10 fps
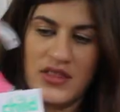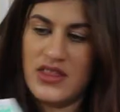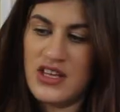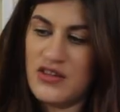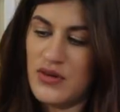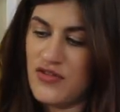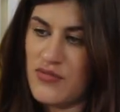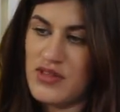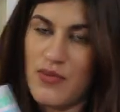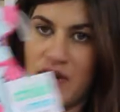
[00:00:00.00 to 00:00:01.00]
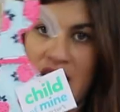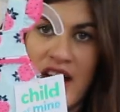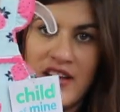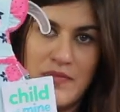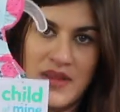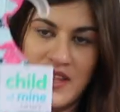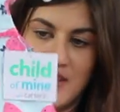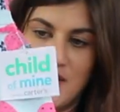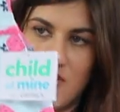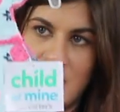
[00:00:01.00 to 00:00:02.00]
This was from someone else, but
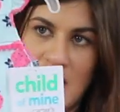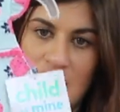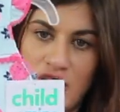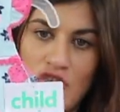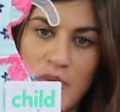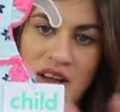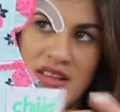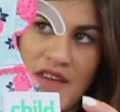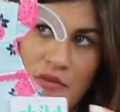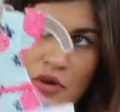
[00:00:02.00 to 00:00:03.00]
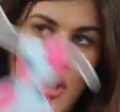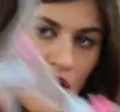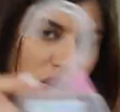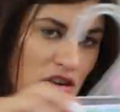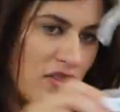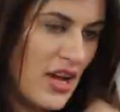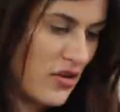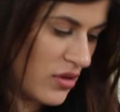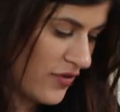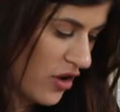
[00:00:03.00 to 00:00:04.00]
this is just a little strawberry set from Carter's. I
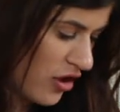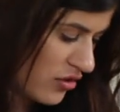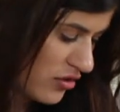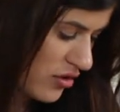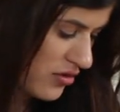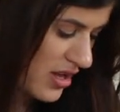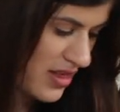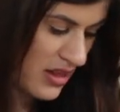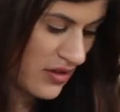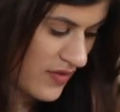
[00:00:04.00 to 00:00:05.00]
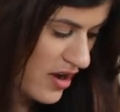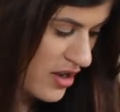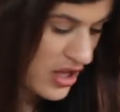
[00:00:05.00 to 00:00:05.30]
do love Carter's clothes. I think they're very